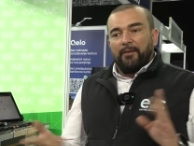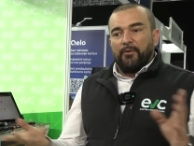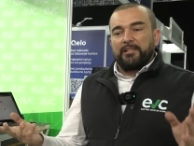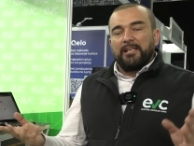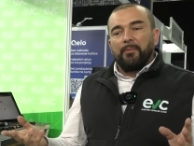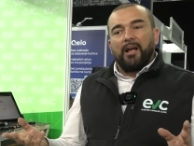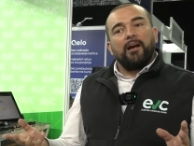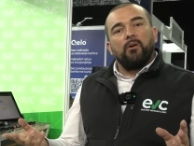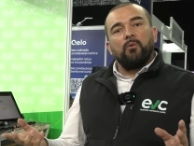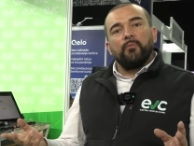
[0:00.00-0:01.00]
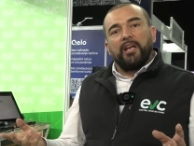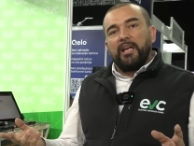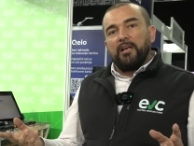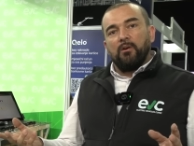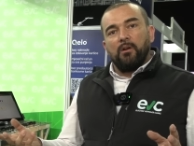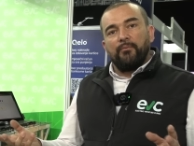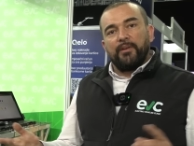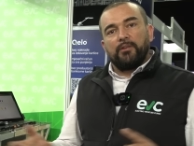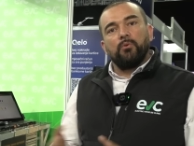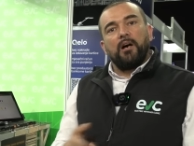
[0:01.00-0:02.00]
For example, I own e-Golf
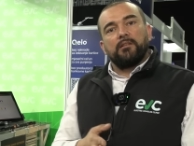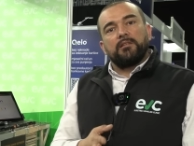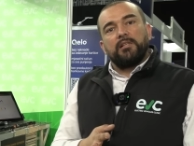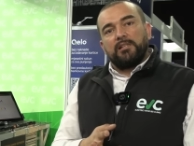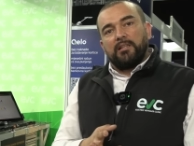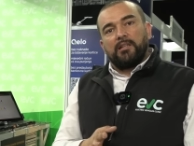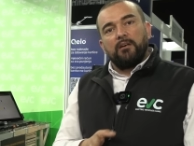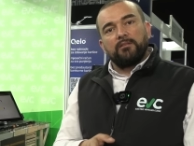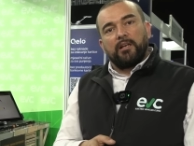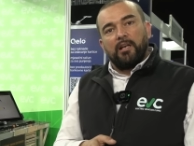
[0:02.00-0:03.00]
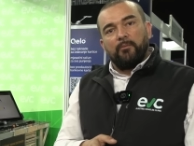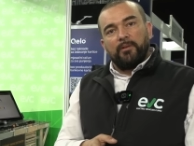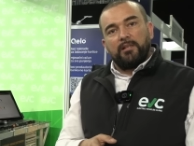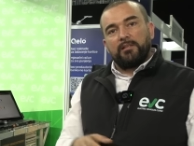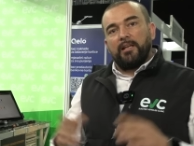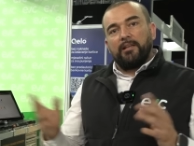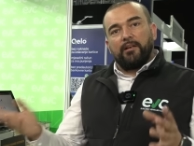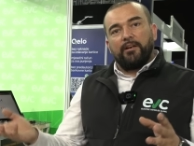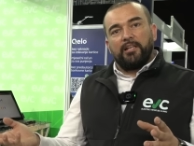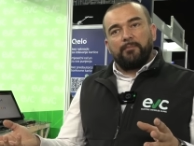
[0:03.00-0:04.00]
with 260,000 kilometers and
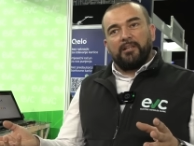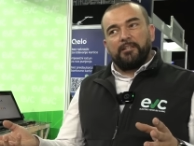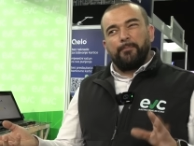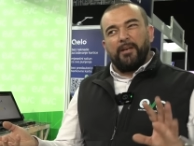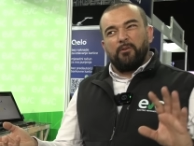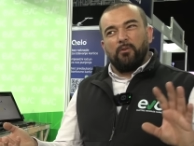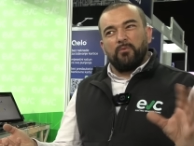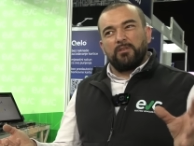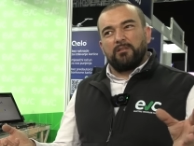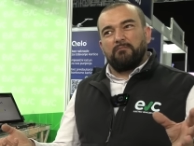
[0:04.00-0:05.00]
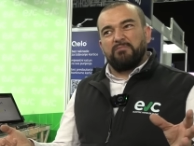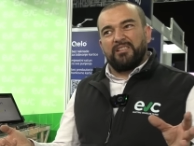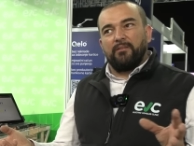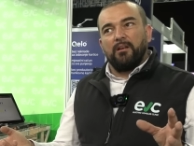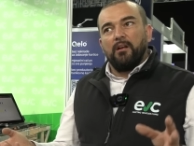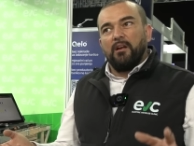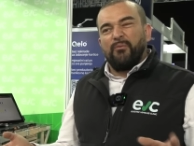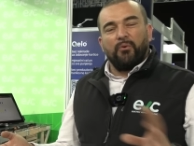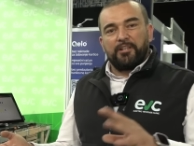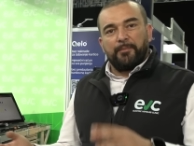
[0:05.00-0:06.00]
degraded battery pack almost
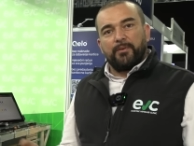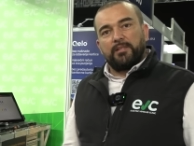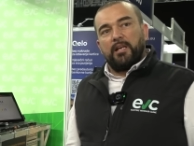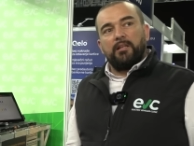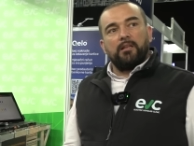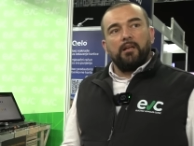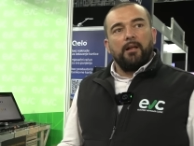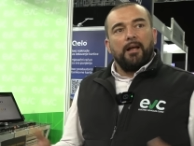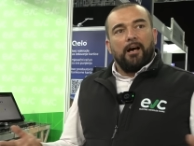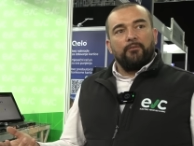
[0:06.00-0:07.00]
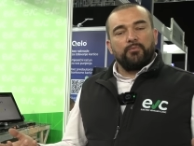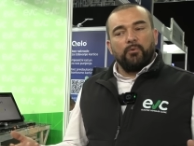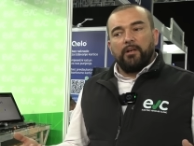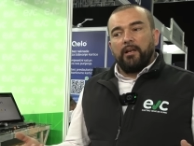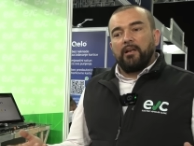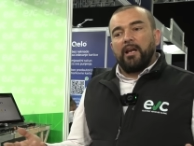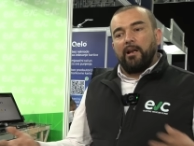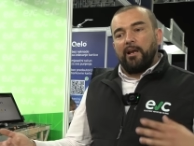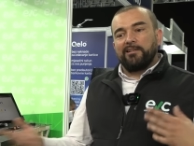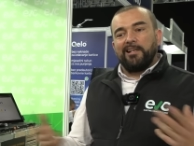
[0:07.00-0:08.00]
40%. I was wondering,
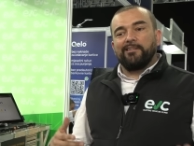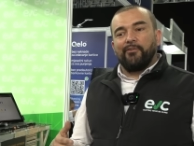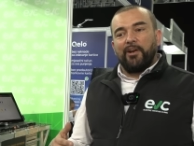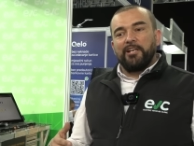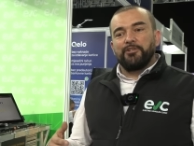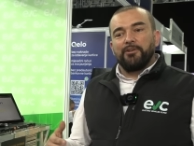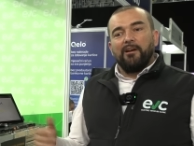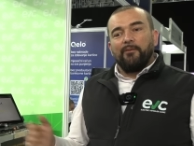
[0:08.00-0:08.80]
can I extend the range